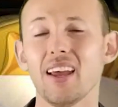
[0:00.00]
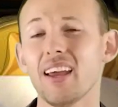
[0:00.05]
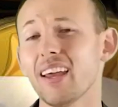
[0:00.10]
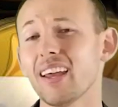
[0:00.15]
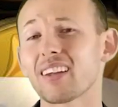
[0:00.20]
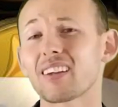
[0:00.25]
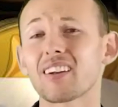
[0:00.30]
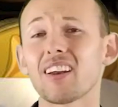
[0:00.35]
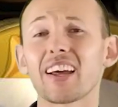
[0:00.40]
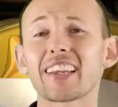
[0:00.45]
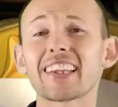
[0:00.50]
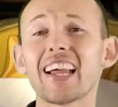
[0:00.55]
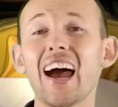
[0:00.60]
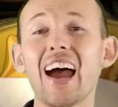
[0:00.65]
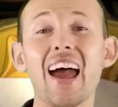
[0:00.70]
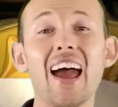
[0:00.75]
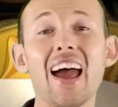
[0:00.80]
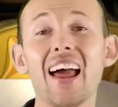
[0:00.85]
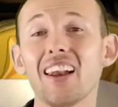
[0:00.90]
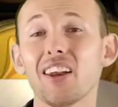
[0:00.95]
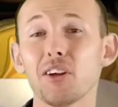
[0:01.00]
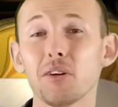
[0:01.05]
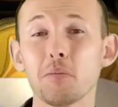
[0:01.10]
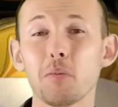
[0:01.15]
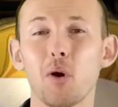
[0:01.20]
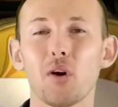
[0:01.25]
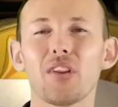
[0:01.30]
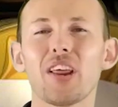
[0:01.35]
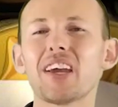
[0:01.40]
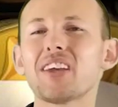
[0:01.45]
It's like that heirloom
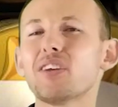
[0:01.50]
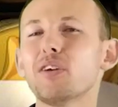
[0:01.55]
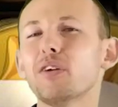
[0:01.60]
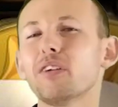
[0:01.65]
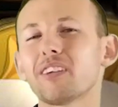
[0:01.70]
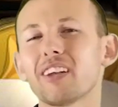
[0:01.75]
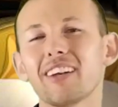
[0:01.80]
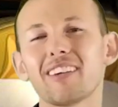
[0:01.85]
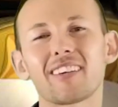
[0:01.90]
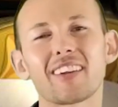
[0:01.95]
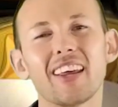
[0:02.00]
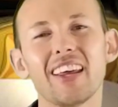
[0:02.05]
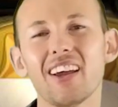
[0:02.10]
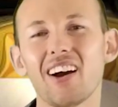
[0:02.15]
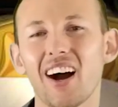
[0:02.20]
or that useless key